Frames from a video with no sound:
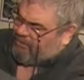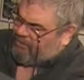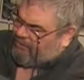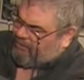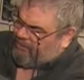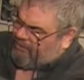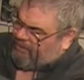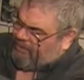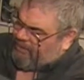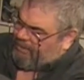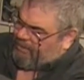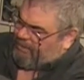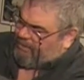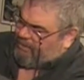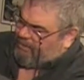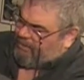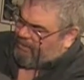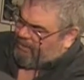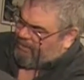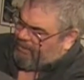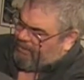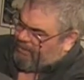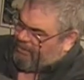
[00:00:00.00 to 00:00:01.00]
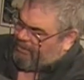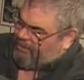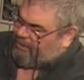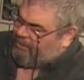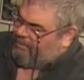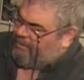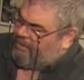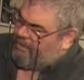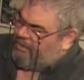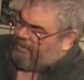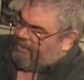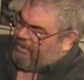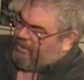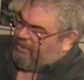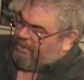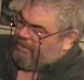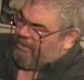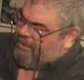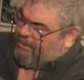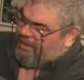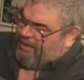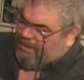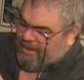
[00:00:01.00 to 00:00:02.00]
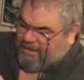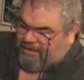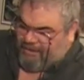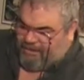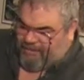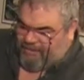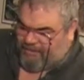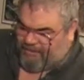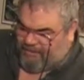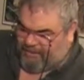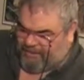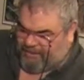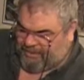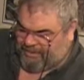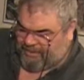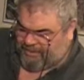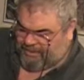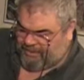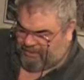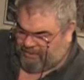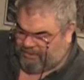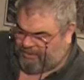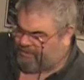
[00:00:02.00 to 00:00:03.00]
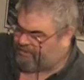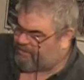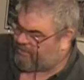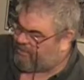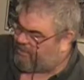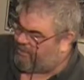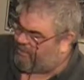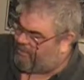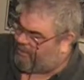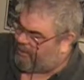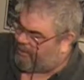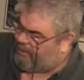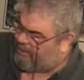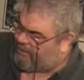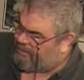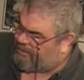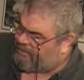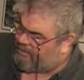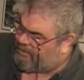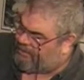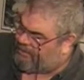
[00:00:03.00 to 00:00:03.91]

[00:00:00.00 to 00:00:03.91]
were fairly new, and they had a lot of, I guess they were just terminals,